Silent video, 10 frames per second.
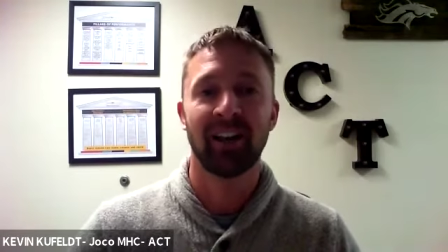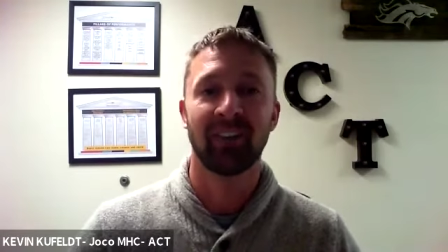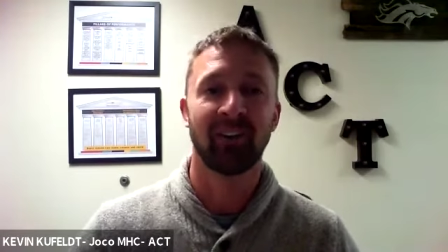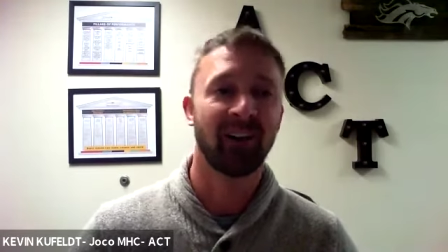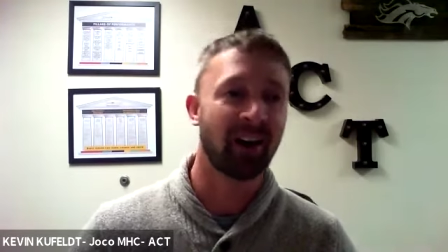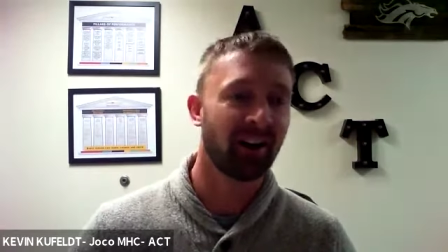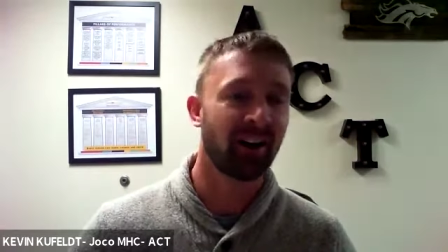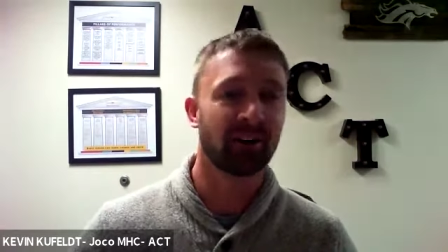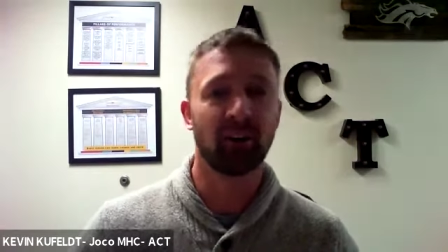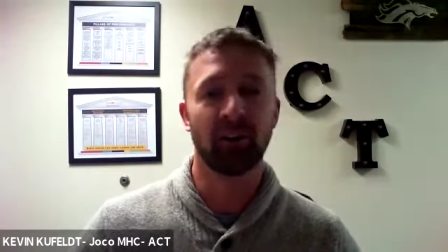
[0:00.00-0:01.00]
they're not
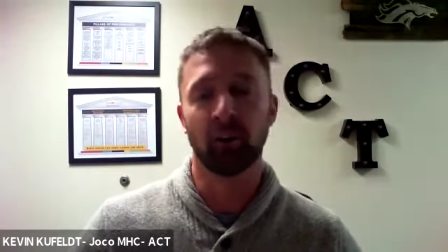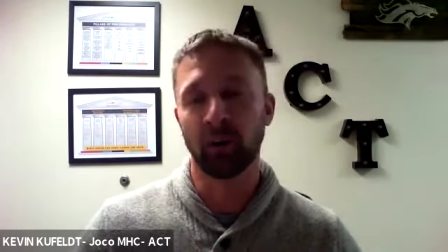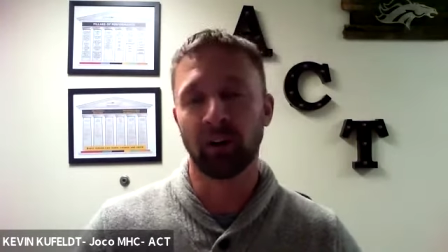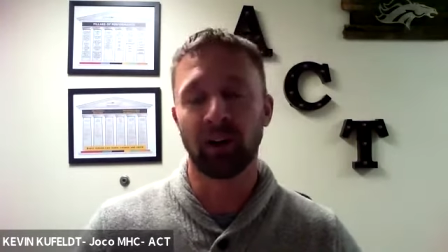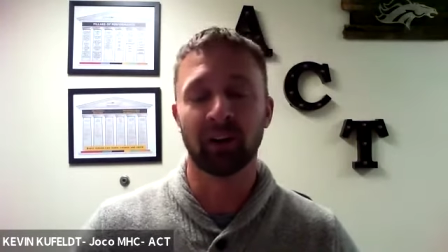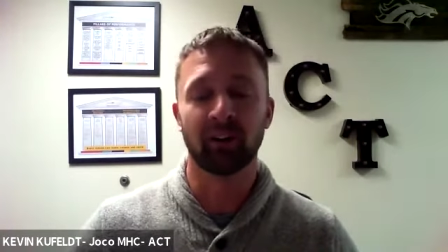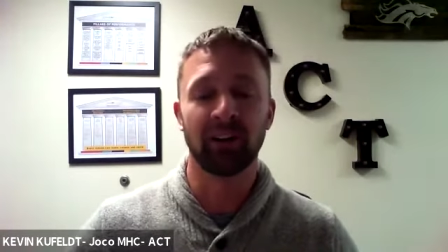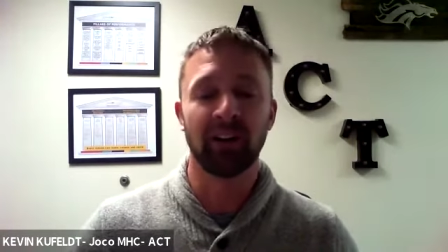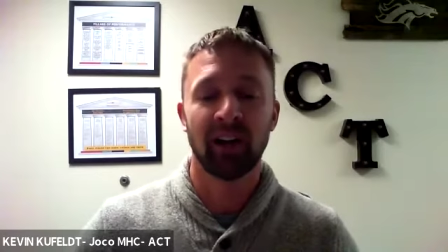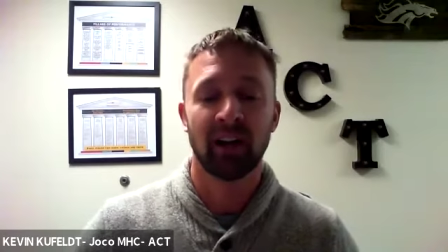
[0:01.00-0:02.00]
hungry, or they're real hungry.